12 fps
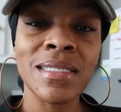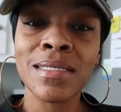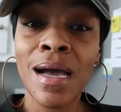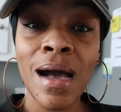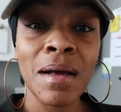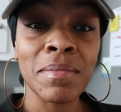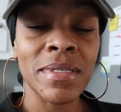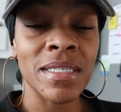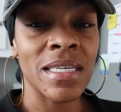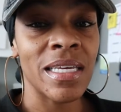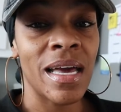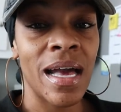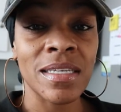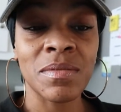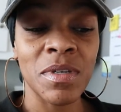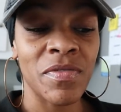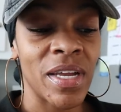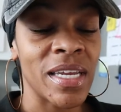stopped and he asked
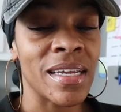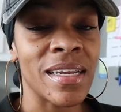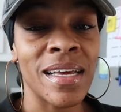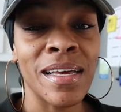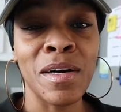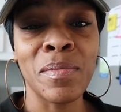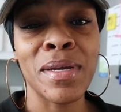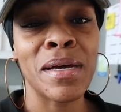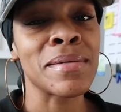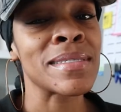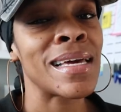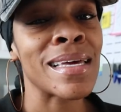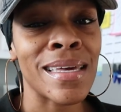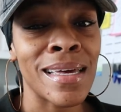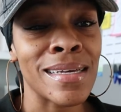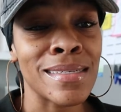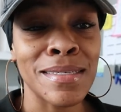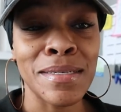me if I needed help, and I was like,
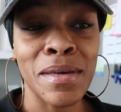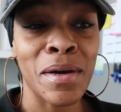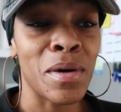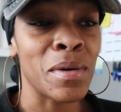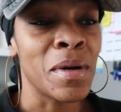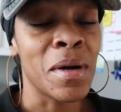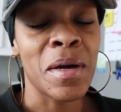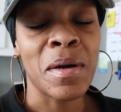yes, you know,